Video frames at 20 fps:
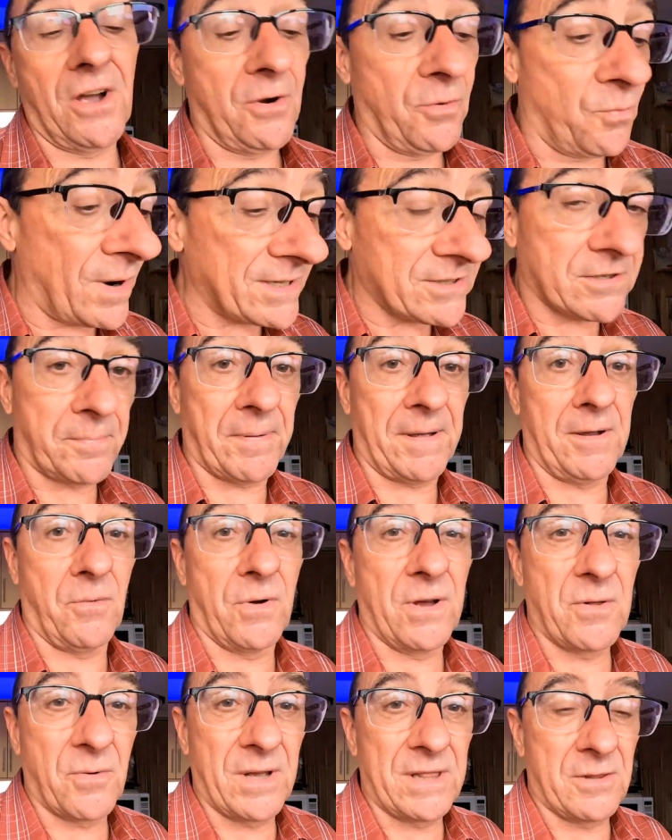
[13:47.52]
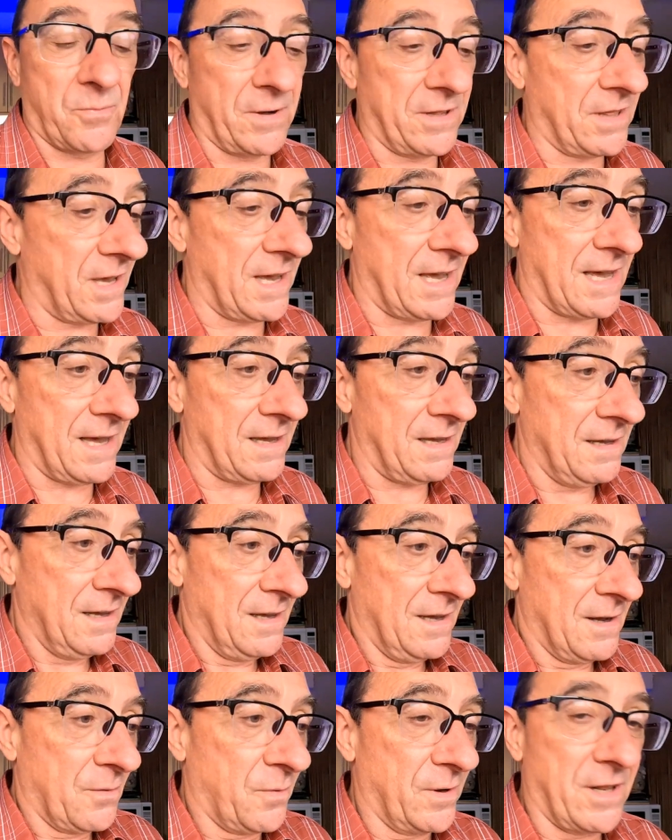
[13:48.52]
no recipe with with with a
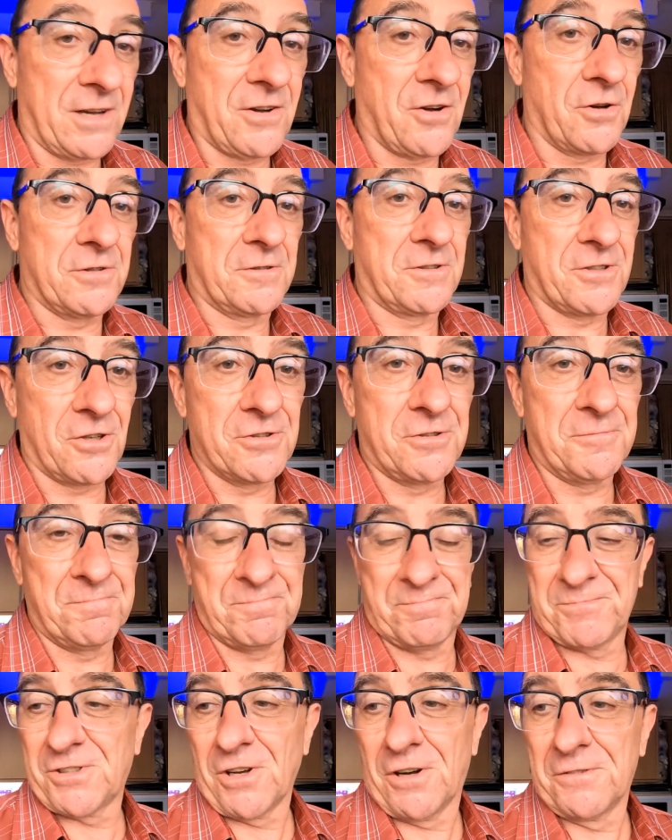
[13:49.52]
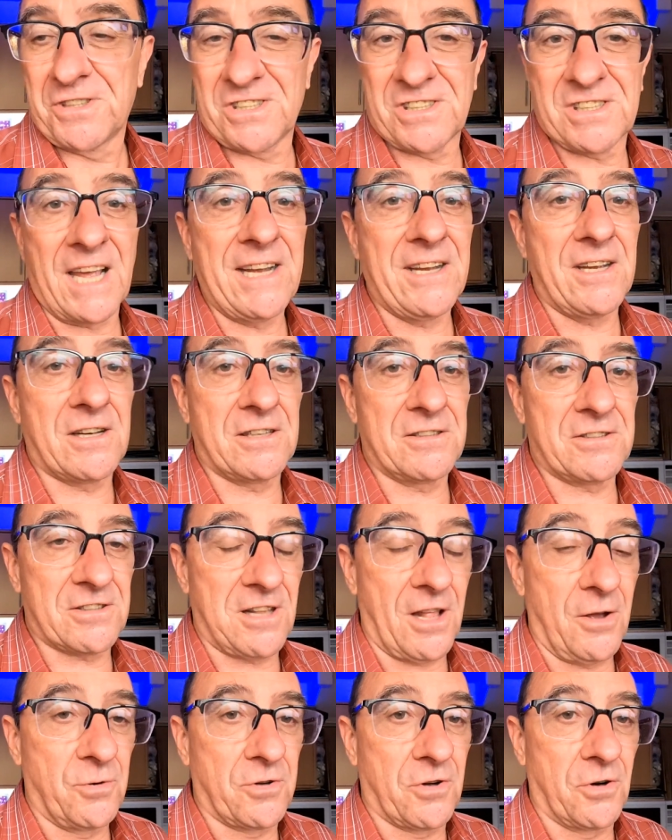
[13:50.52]
with a good good sort of steak
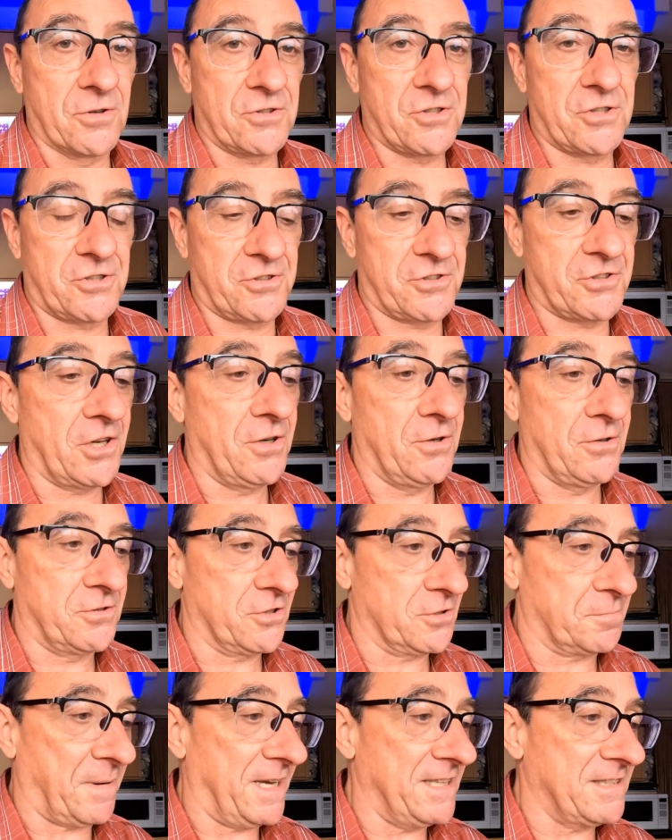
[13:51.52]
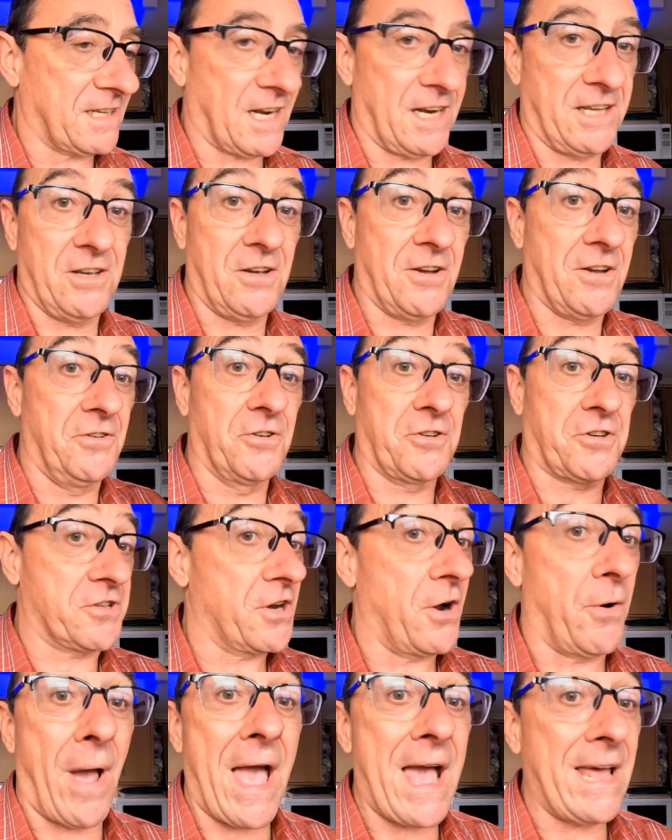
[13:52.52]
slow cooked stew. Just basically you can just
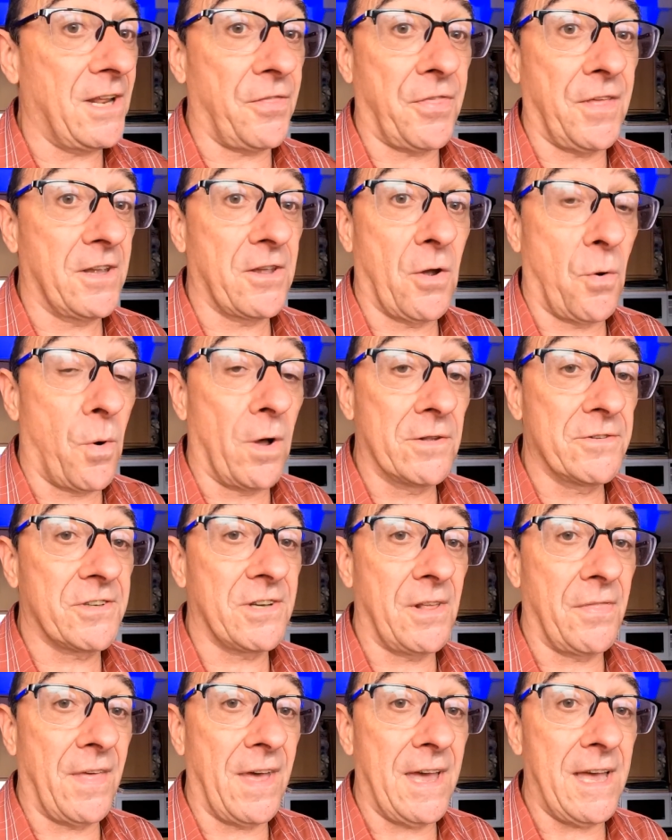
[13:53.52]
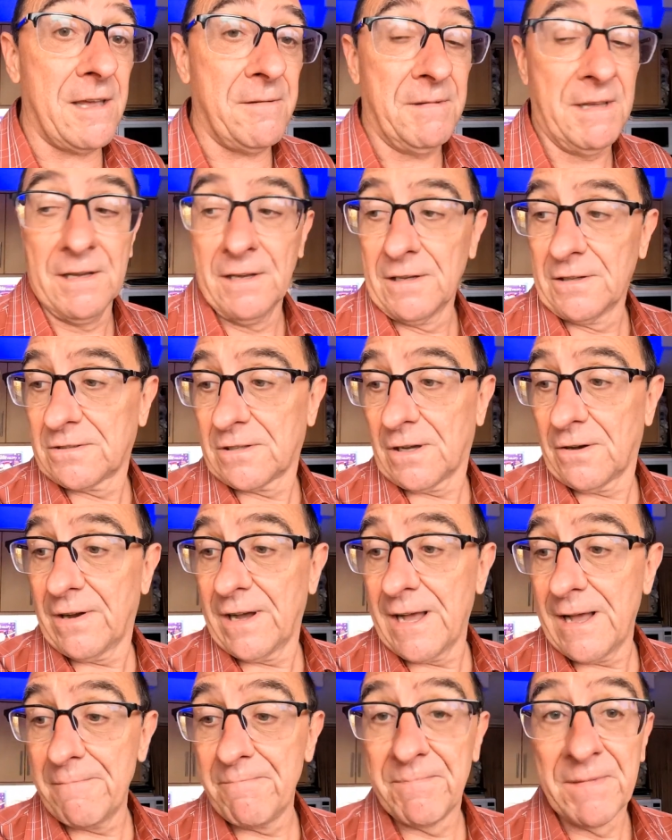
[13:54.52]
throw anything you want in there. So
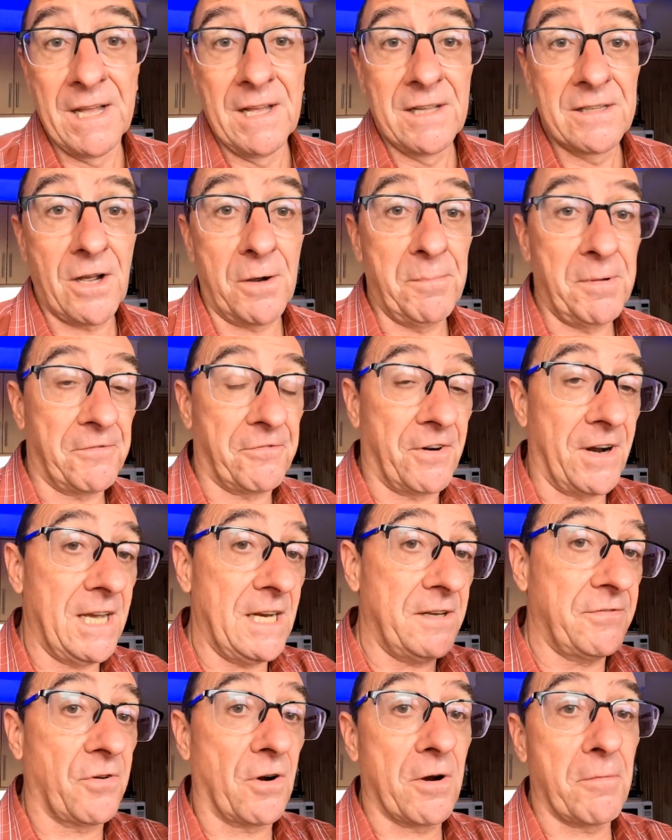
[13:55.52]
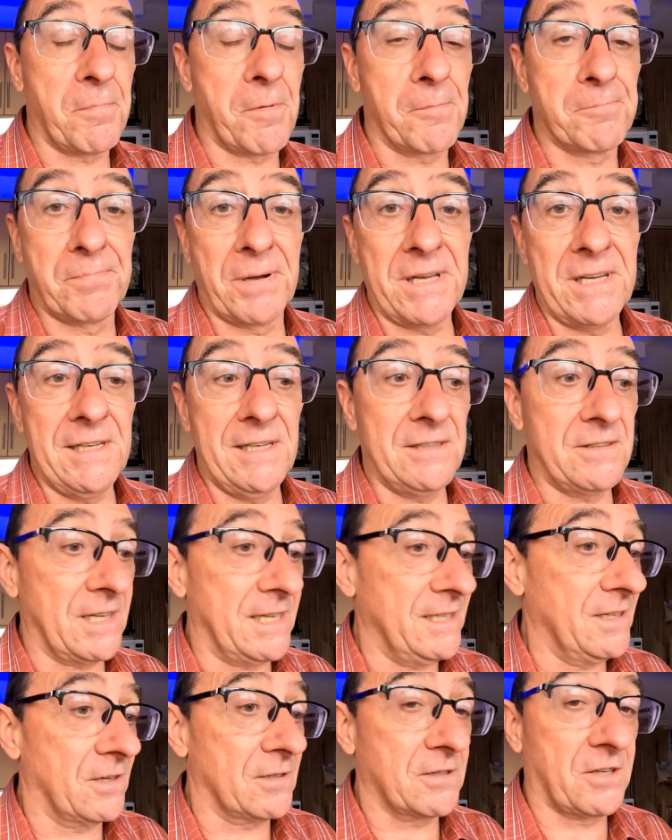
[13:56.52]
um, don't be afraid if you want to put peas
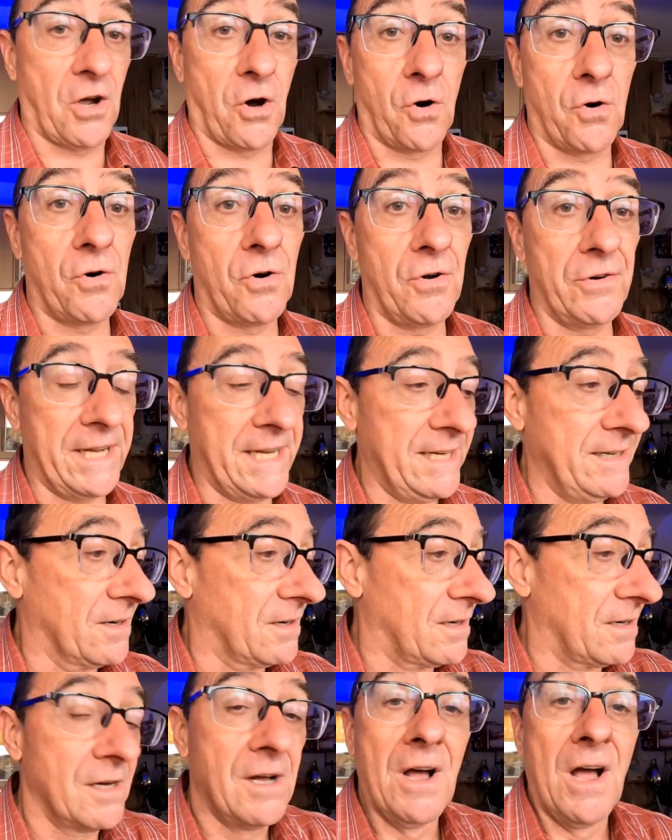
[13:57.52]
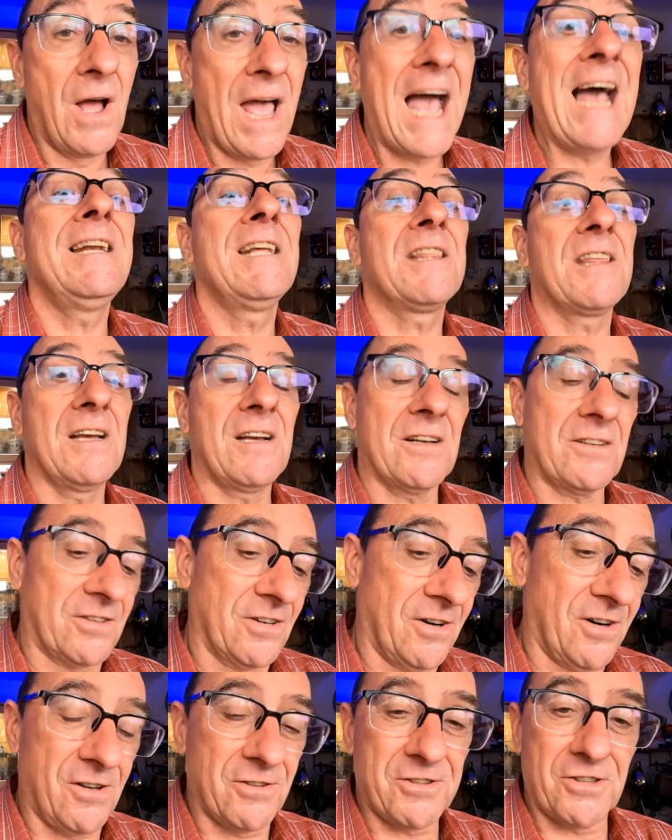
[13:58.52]
in or corn in or anything
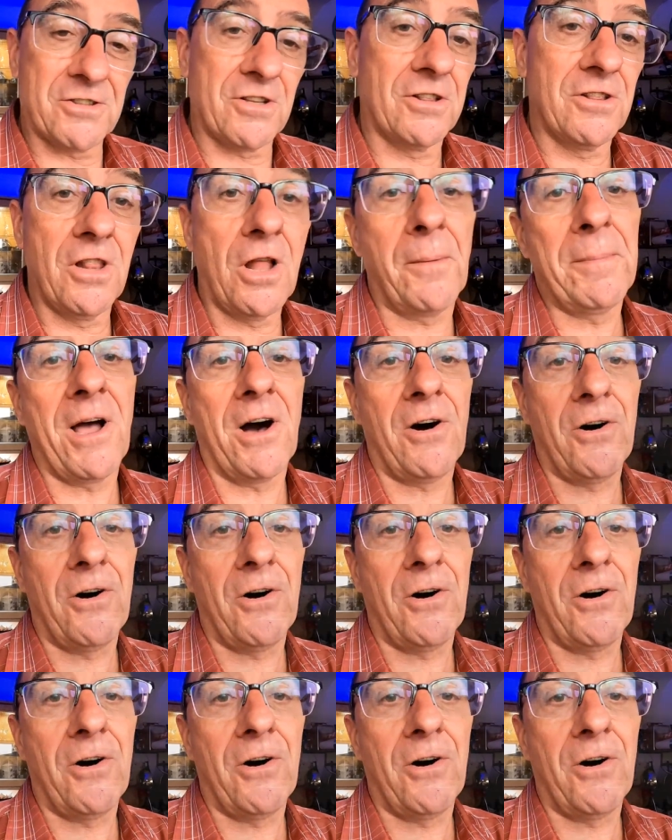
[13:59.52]
at all. Just lob